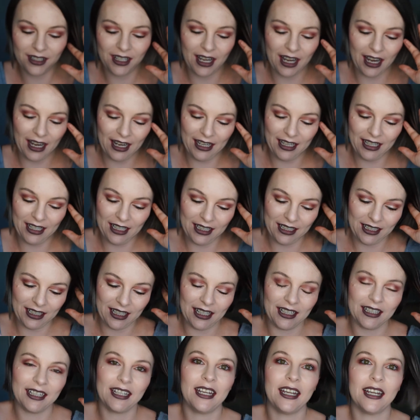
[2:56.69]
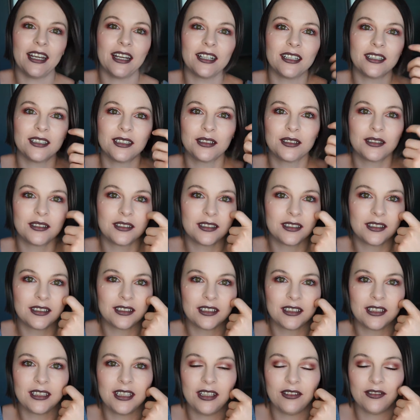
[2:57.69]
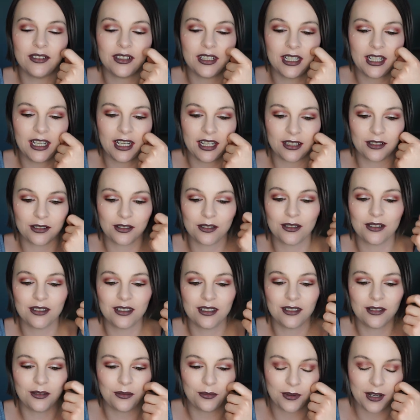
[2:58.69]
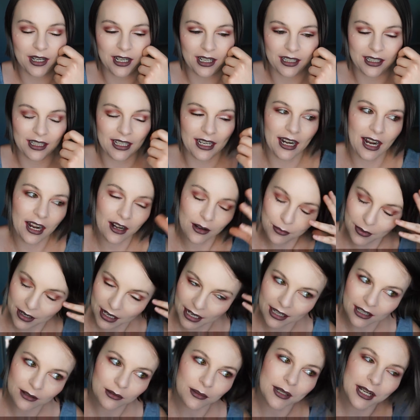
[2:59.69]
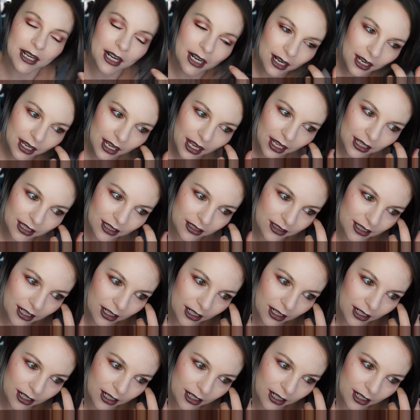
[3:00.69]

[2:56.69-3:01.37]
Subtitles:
I can't even handle the way, out of my, God, there's